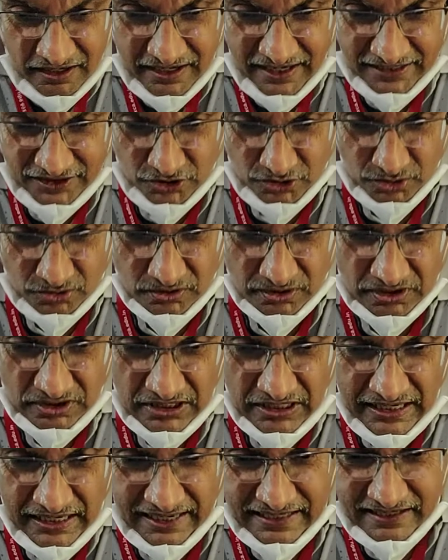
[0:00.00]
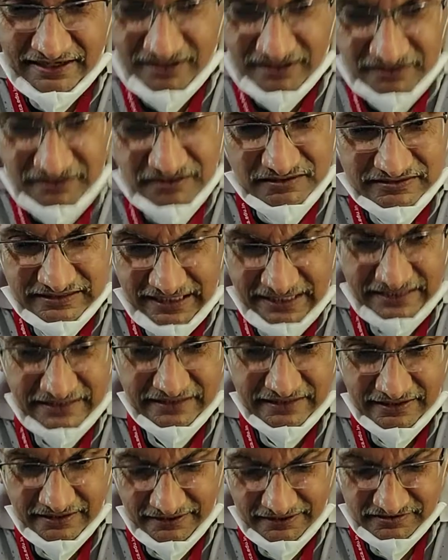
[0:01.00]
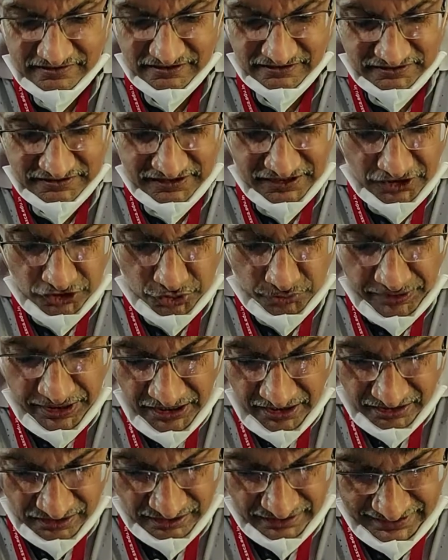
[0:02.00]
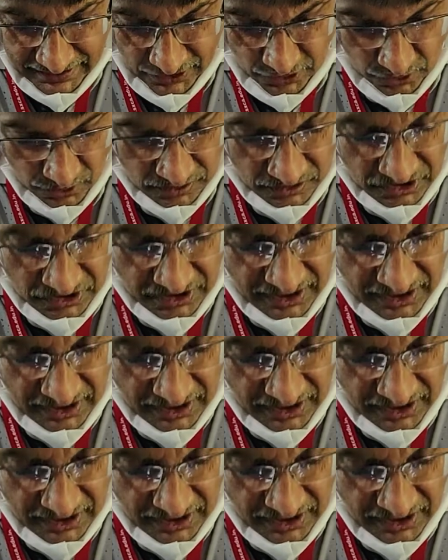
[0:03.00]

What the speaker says: cathode, and other side is considered to be anode,